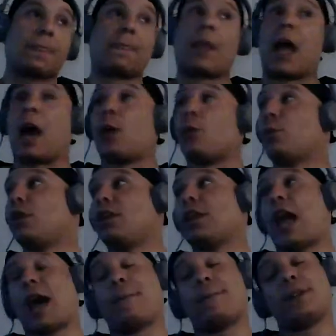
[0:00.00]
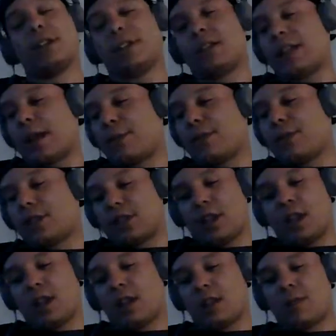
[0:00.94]
I've been
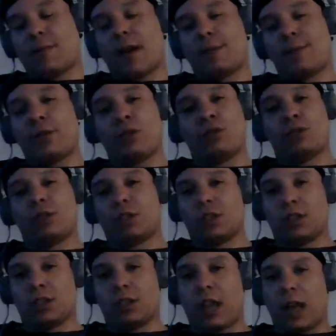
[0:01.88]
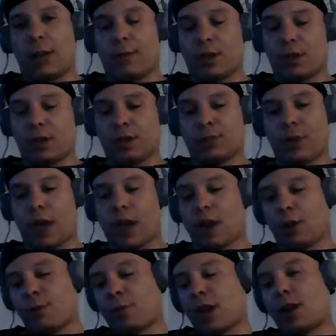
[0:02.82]
saying it in my music shit. I've been
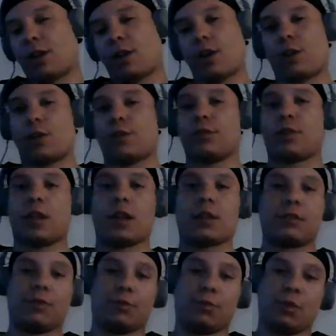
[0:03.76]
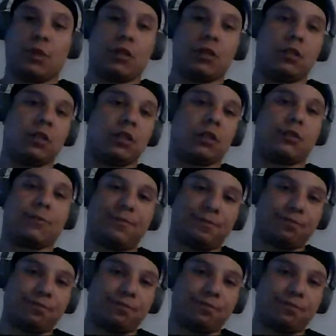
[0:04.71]
inspired by her, to really just,